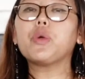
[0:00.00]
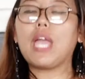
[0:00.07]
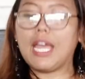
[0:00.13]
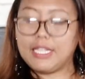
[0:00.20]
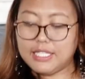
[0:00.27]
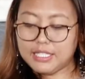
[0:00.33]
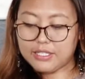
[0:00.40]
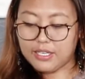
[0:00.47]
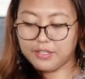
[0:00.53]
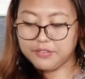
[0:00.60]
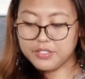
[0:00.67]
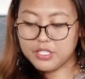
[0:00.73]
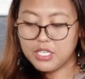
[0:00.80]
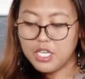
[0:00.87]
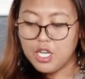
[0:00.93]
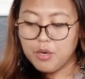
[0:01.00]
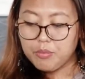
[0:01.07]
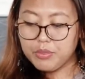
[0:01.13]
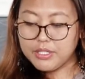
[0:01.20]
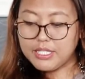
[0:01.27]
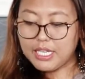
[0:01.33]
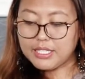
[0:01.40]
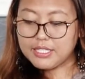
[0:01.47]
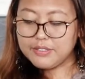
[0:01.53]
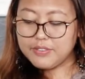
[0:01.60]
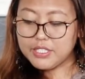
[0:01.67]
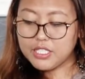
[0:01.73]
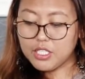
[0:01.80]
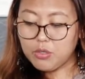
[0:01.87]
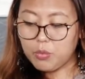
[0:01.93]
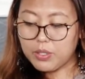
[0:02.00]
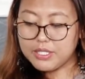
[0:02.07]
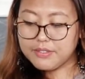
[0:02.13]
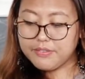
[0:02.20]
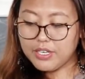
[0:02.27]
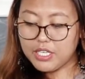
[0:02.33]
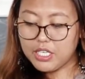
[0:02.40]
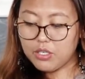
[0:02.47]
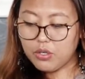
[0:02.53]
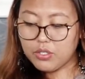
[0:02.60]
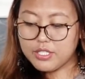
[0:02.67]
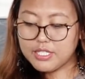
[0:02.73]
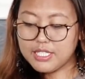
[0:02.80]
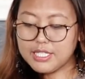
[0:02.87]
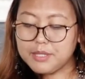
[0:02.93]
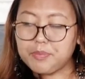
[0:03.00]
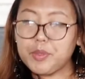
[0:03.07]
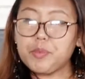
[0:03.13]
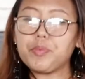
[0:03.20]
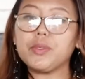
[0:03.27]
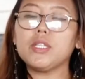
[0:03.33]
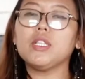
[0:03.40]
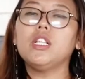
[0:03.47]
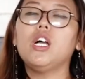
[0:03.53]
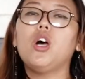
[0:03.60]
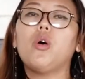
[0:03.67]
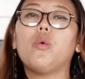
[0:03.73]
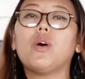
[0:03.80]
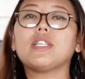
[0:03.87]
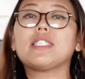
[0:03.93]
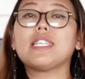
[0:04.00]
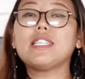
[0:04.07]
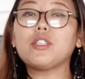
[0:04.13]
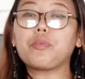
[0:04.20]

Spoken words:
handicrafts. Productivity was very low since people was in the